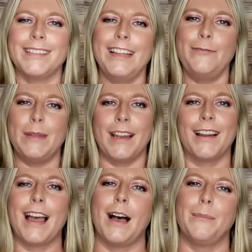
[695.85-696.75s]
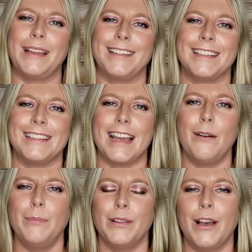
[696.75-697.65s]
Leave me a comment
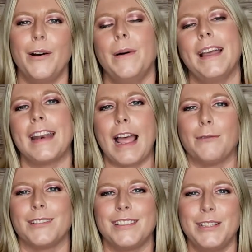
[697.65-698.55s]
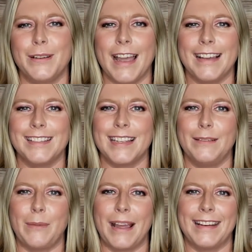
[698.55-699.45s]
down below, and I will see you guys
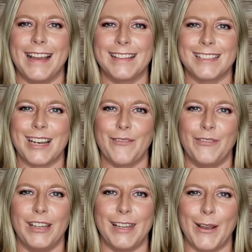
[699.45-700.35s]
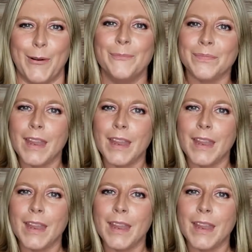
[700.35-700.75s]
in my next video.